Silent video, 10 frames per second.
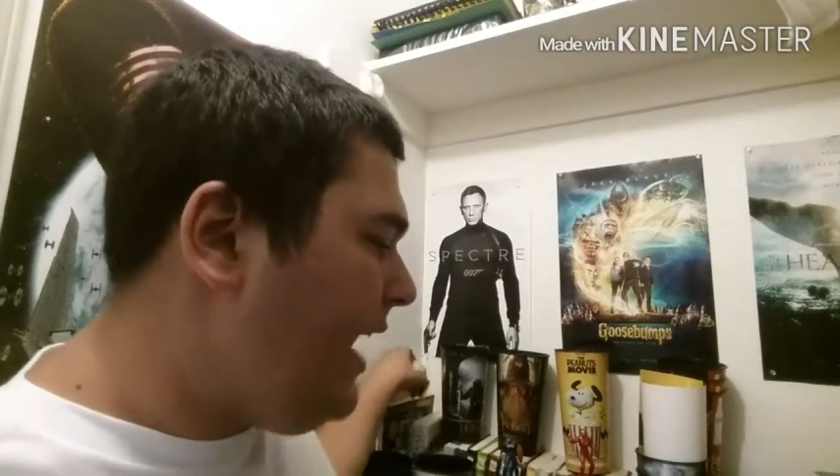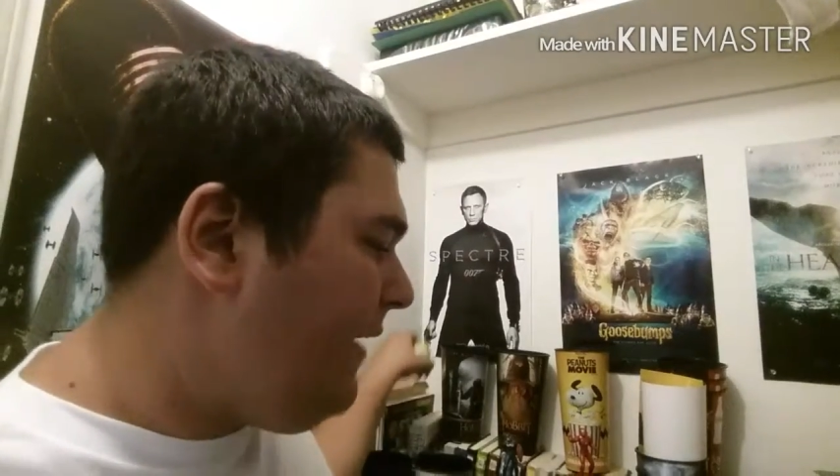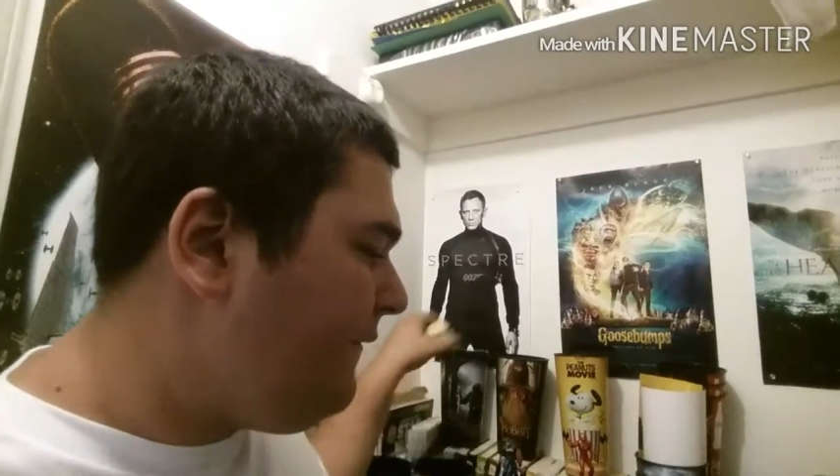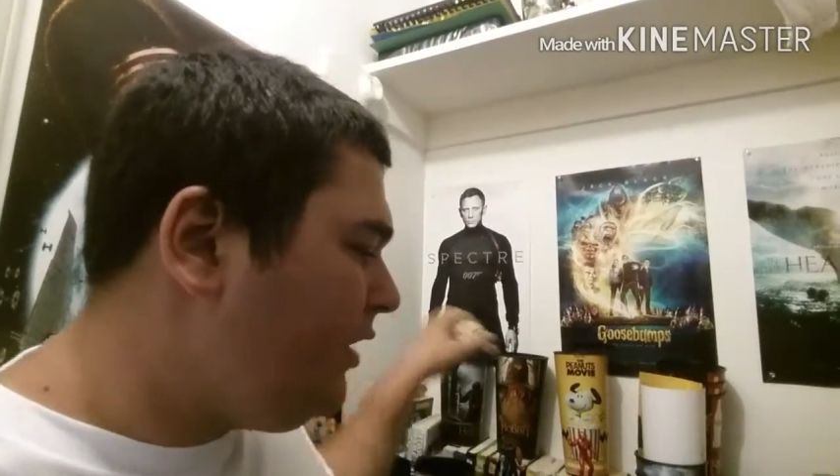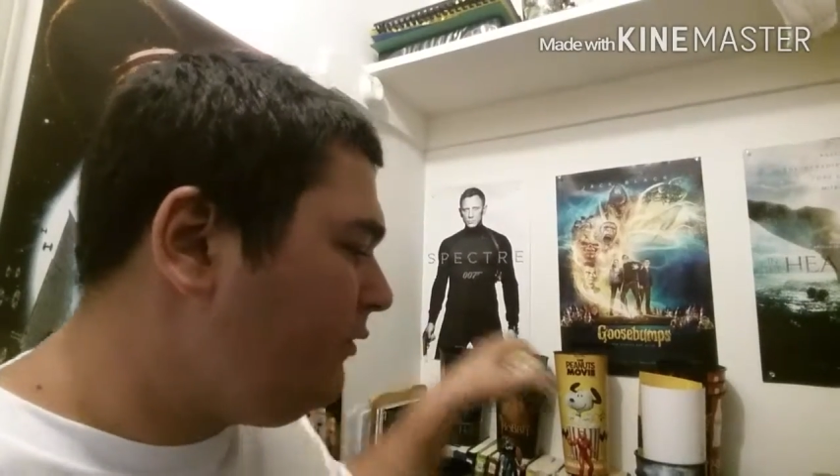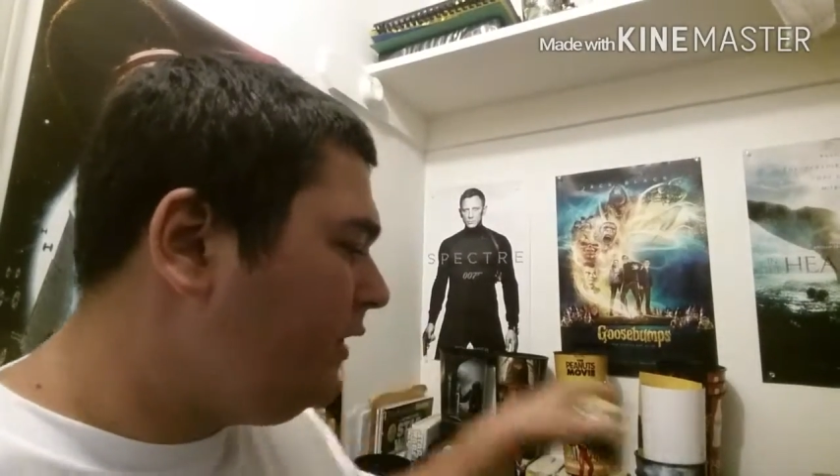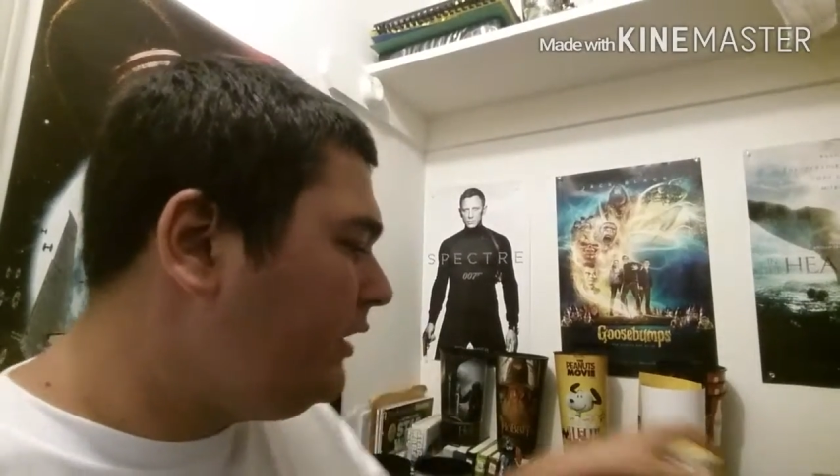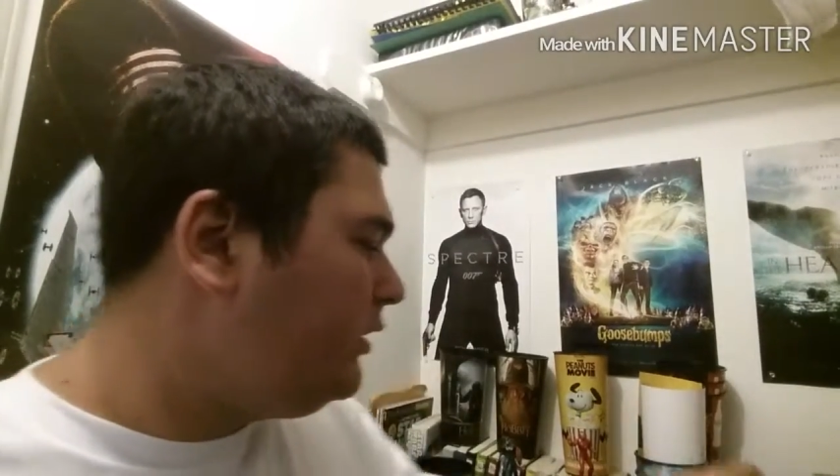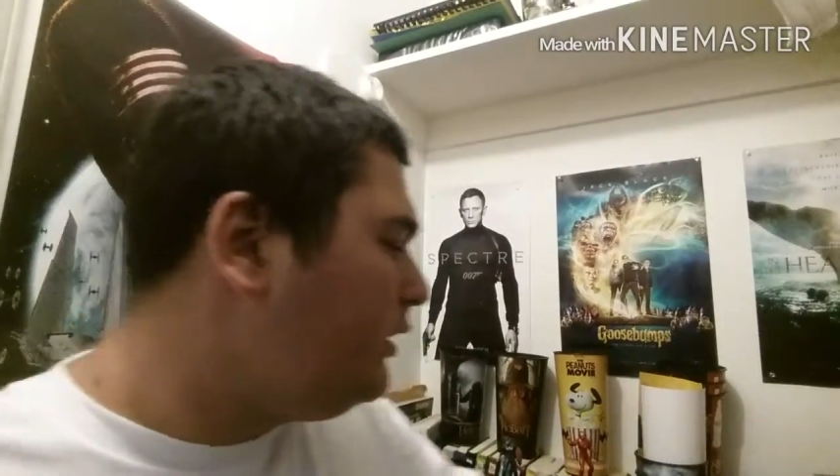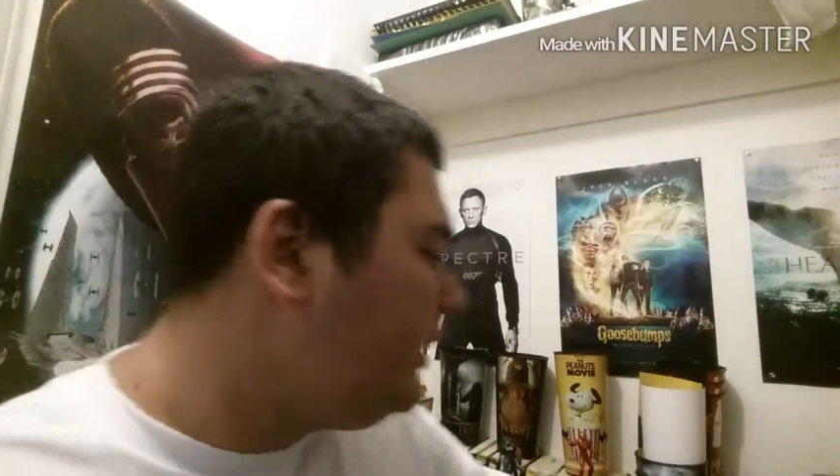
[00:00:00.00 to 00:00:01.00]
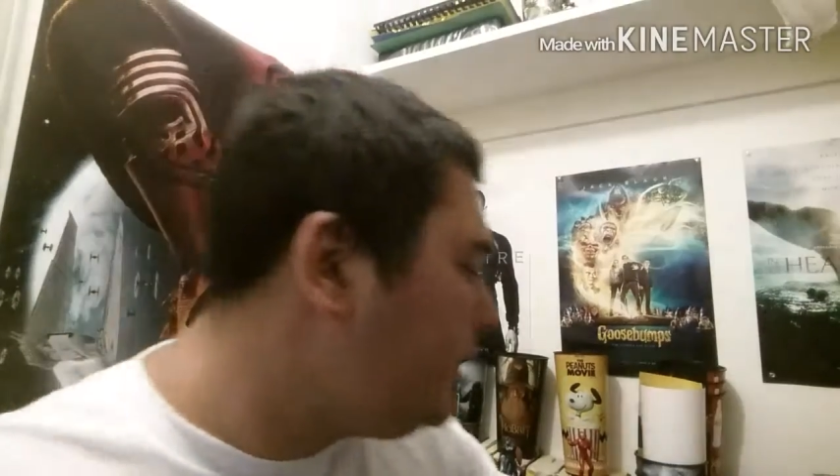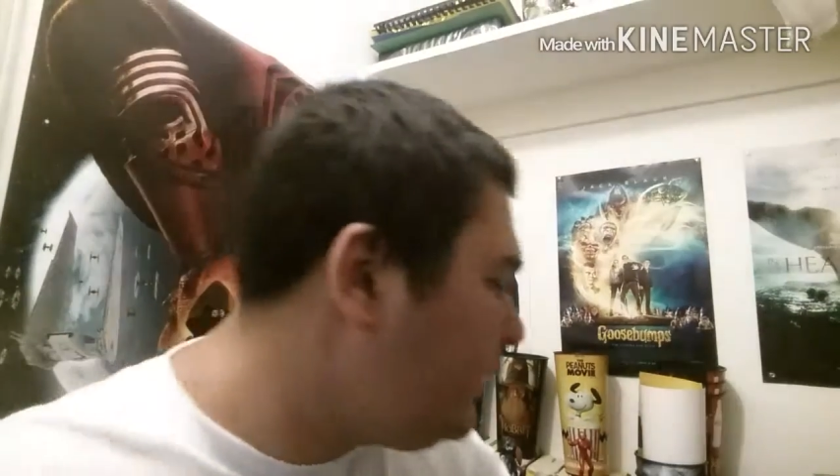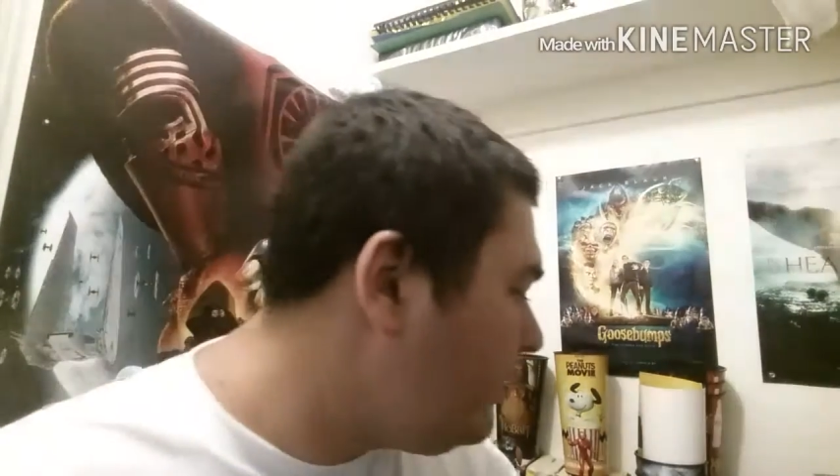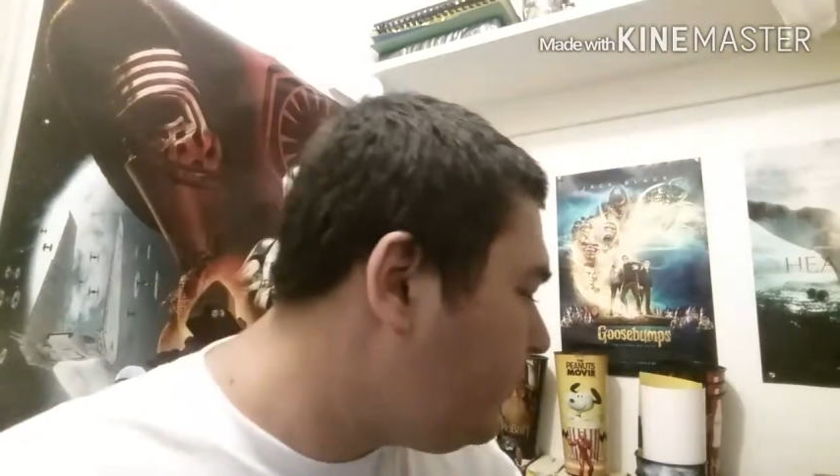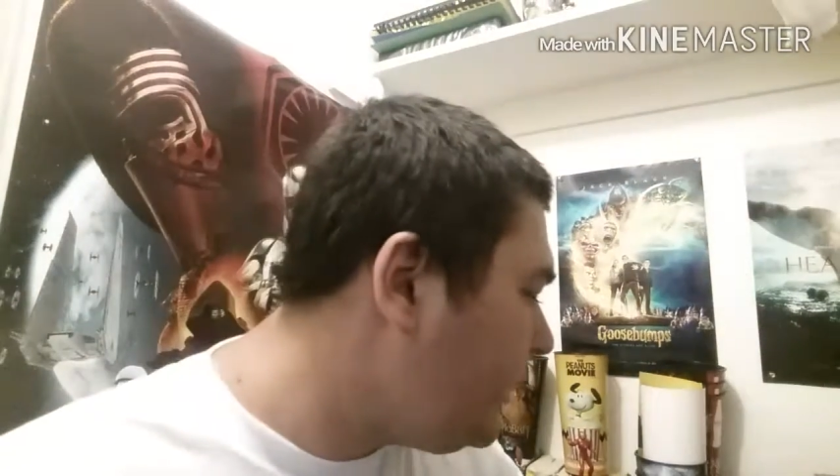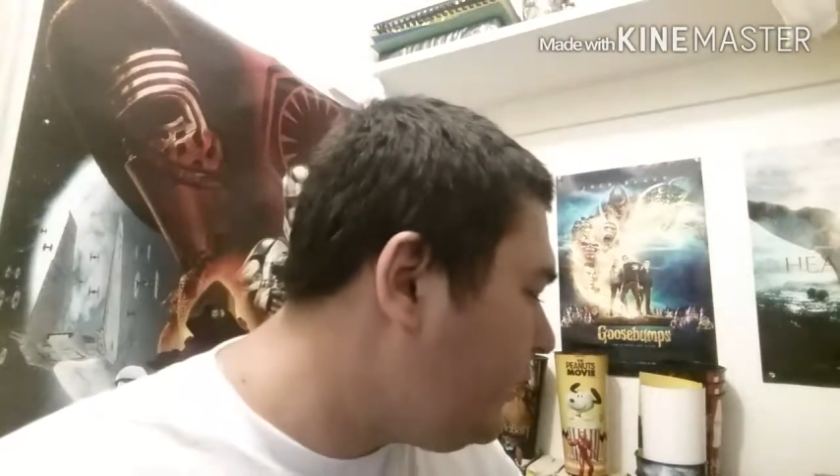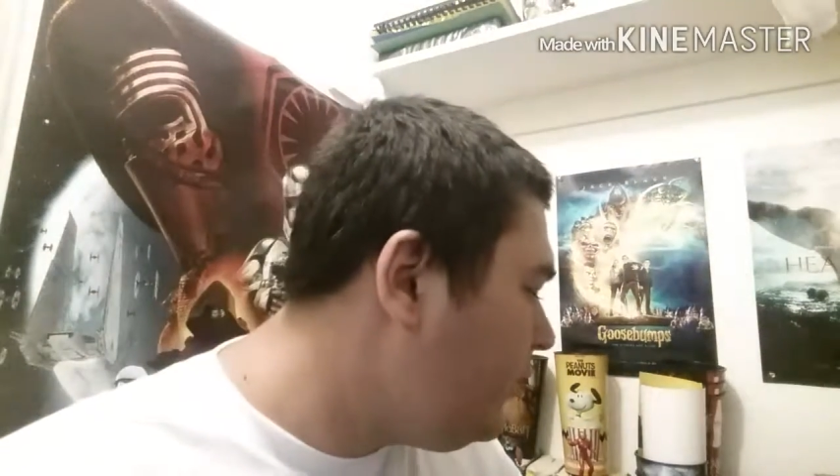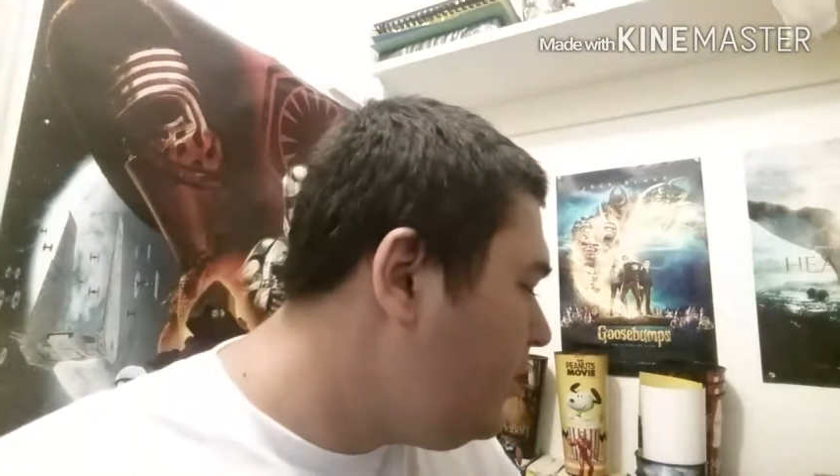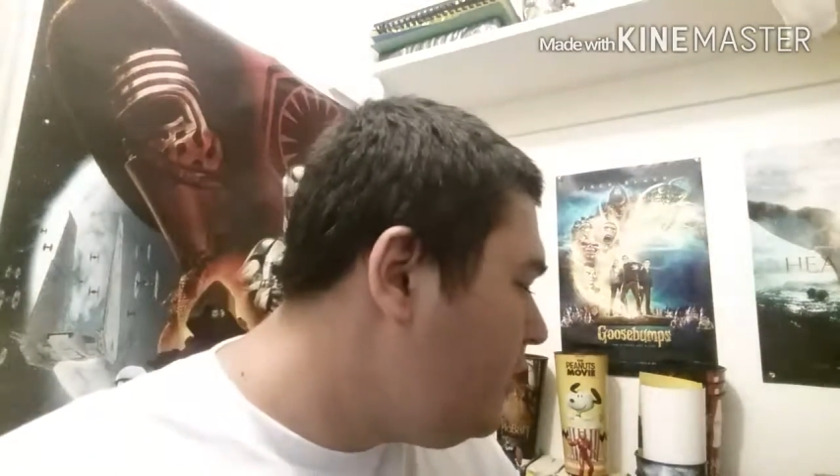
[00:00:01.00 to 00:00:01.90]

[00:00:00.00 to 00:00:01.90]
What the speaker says: That figurine needs to go up there.